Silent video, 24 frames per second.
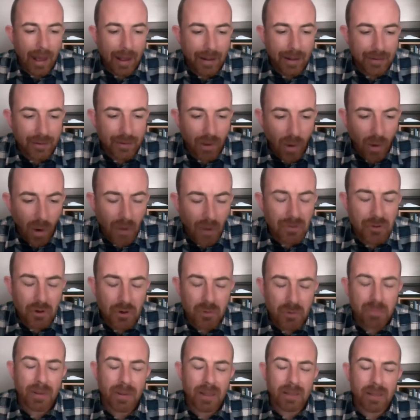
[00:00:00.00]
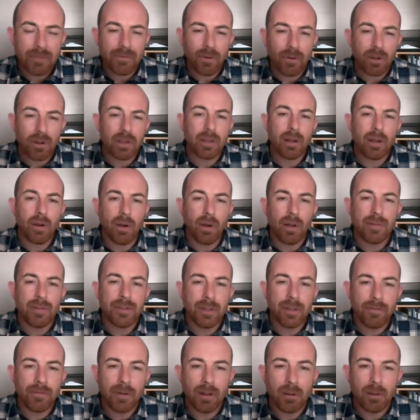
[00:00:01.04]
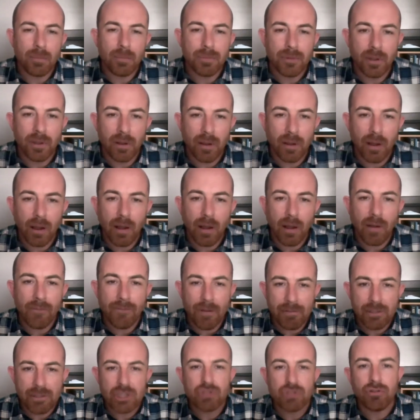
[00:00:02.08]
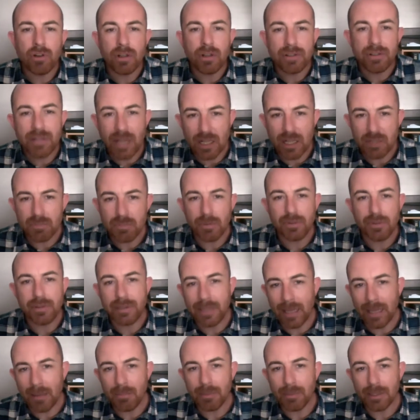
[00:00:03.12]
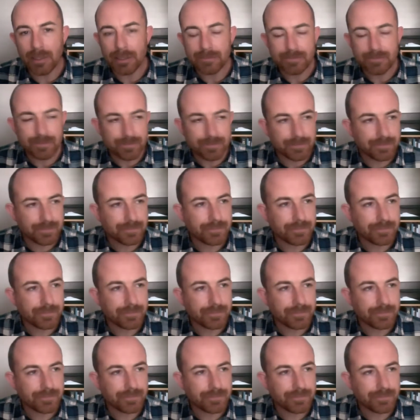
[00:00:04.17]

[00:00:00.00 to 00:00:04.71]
And I do believe I developed a very strong attachment to gambling.